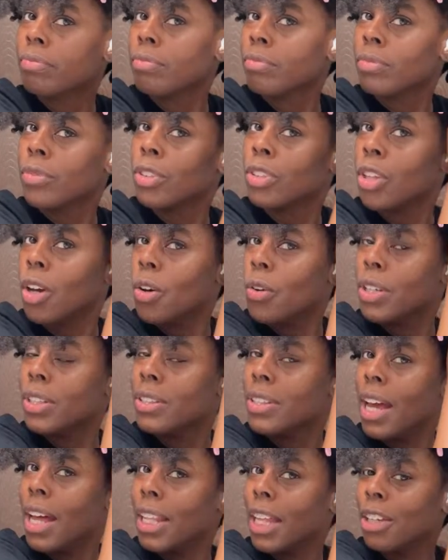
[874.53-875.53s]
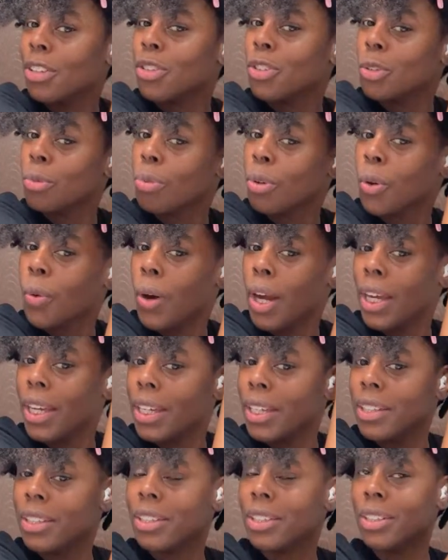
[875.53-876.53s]
So it's not like super
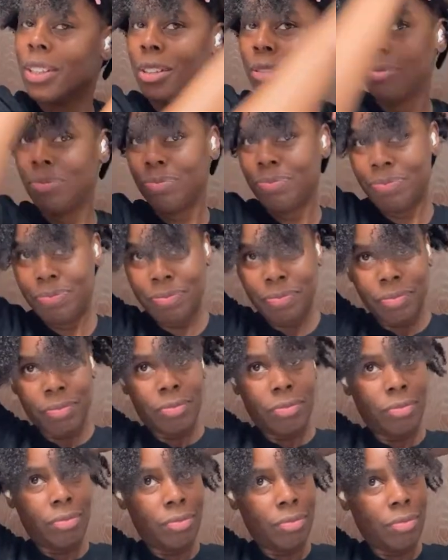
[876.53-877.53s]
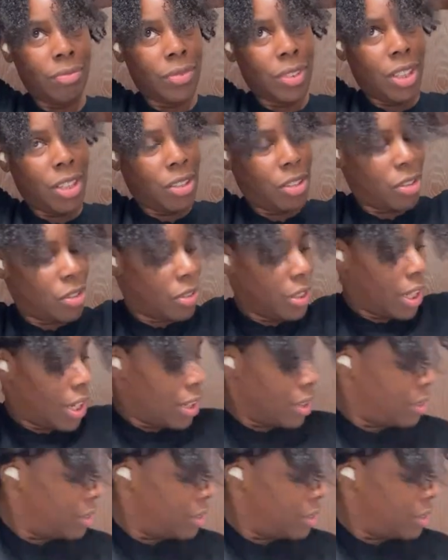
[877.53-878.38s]
quiet, So yeah.